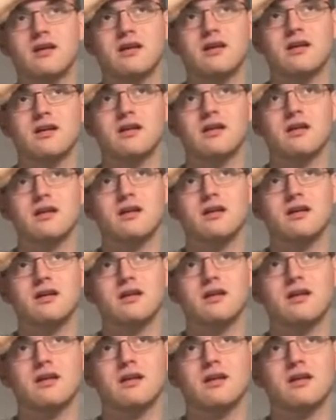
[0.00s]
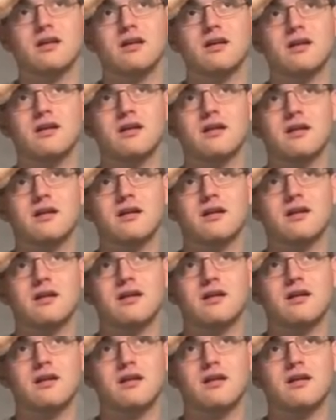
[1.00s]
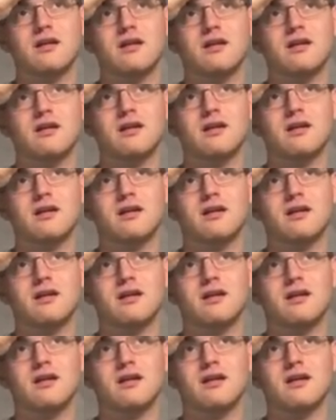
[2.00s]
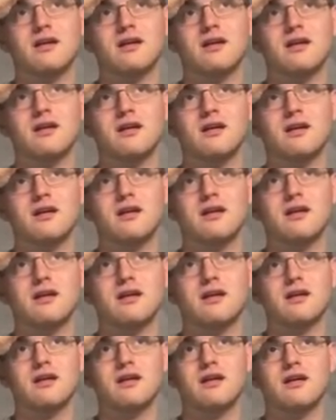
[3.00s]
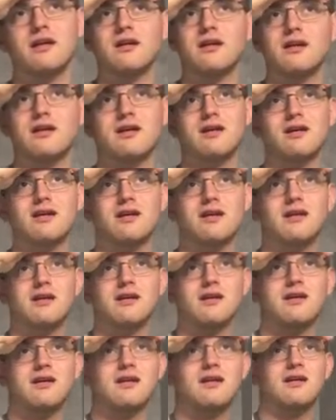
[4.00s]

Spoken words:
(no one is talking)